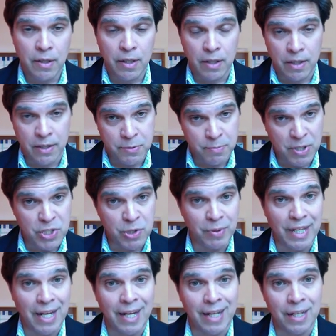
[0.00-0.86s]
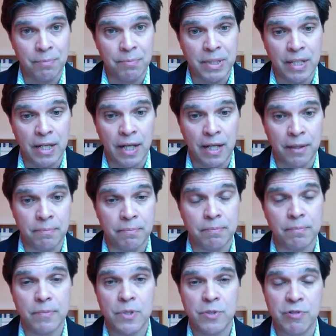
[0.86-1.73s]
especially with IMBA.
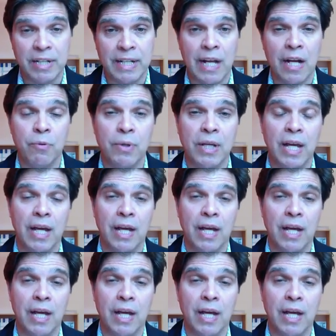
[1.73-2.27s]
So right now we